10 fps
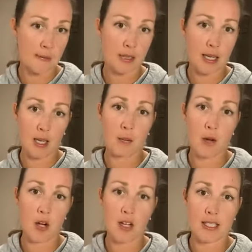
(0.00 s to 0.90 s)
care
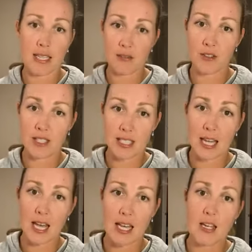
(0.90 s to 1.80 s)
products every
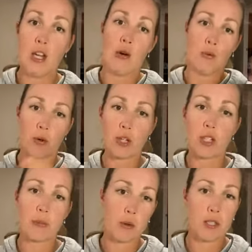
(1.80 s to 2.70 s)
day, we're
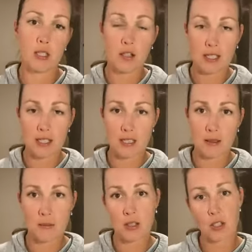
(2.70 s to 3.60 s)
exposing our
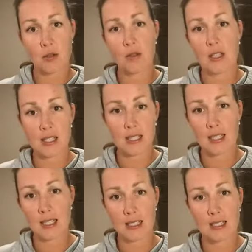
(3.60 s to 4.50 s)
systems to these
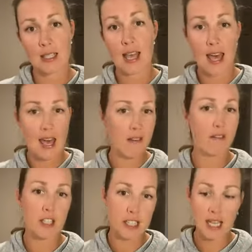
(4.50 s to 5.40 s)
things
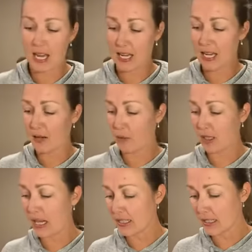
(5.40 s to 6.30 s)
every day, and we
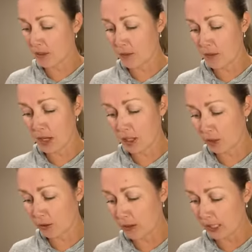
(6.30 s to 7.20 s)
get some
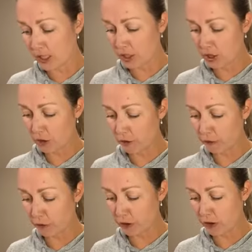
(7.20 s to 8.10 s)
accumulation
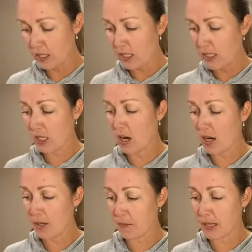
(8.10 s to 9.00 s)
over
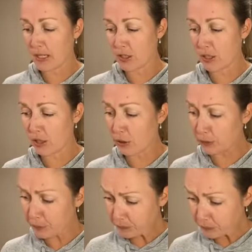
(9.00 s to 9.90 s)
time. And so